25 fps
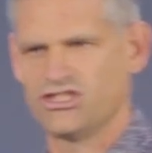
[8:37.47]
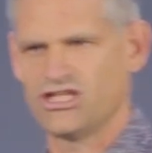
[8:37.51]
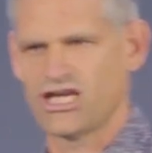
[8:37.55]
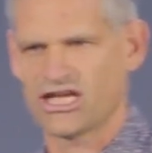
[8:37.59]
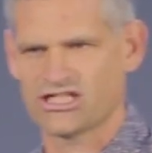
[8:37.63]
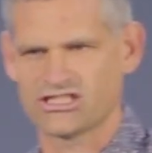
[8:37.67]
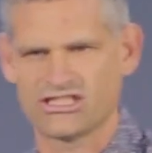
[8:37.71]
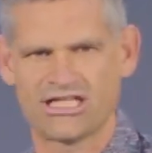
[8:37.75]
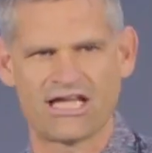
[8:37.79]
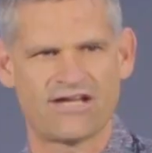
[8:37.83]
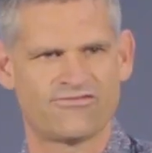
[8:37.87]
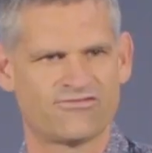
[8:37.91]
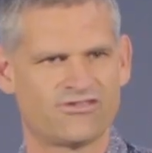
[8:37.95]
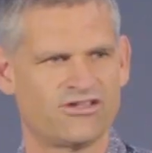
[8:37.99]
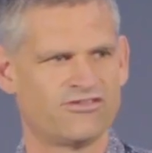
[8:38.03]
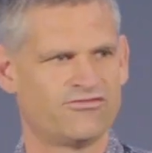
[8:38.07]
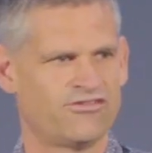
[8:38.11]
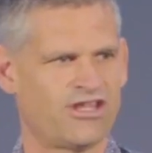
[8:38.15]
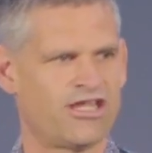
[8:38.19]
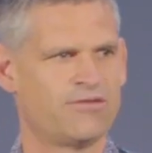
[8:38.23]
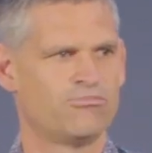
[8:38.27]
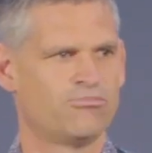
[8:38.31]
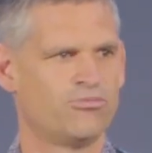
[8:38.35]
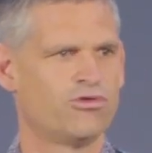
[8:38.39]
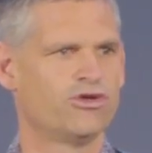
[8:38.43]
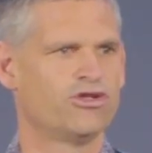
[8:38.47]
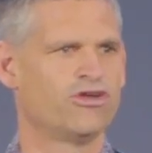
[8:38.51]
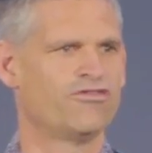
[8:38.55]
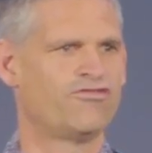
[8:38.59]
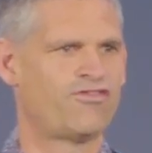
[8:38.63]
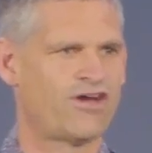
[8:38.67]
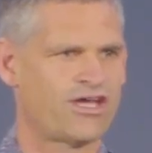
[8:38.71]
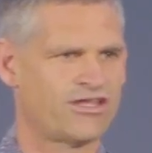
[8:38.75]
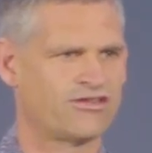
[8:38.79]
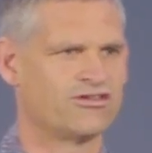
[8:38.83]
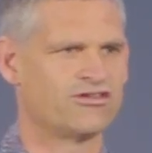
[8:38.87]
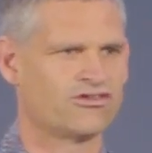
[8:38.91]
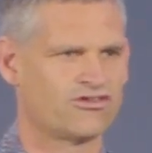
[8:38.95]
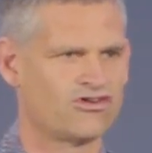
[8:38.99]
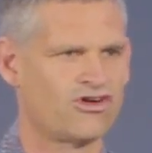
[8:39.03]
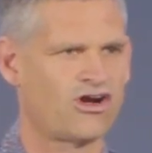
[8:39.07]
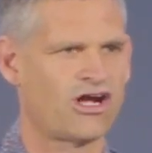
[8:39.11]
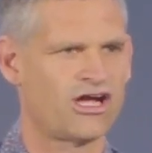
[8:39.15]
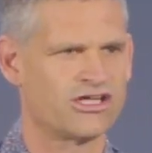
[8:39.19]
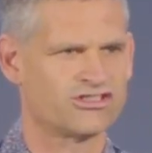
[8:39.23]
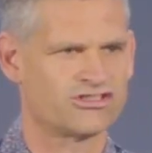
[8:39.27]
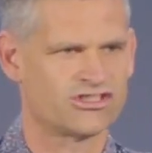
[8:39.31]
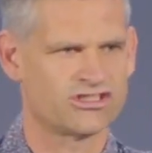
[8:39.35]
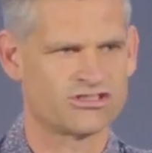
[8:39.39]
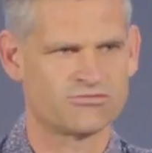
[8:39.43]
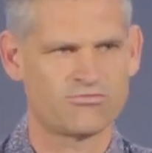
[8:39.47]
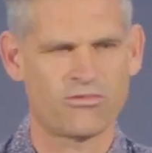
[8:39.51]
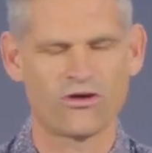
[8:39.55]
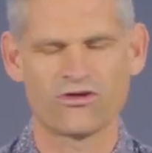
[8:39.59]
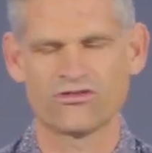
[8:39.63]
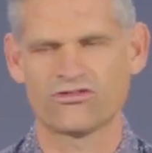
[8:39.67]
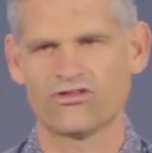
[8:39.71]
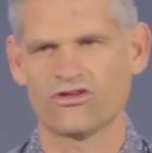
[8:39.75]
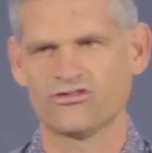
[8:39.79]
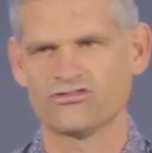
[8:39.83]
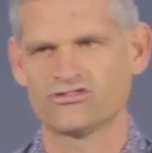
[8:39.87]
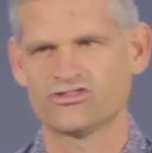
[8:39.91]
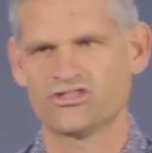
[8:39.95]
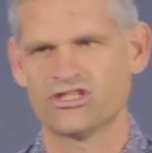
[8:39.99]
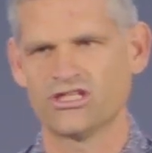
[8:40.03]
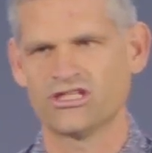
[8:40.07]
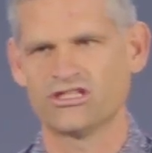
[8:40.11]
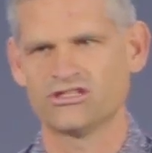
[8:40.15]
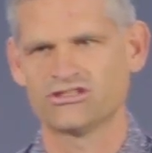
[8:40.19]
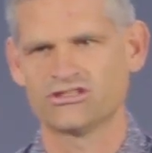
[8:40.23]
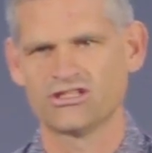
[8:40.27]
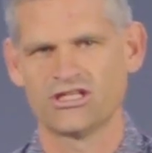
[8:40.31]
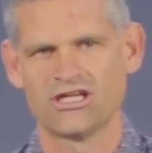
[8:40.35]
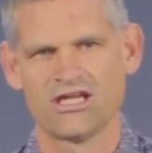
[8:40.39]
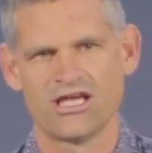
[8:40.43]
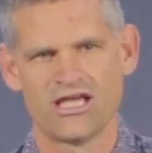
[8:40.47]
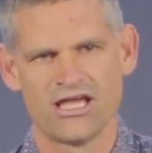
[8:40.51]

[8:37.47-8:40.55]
you actually have to then put your faith in Christ. It's both those things.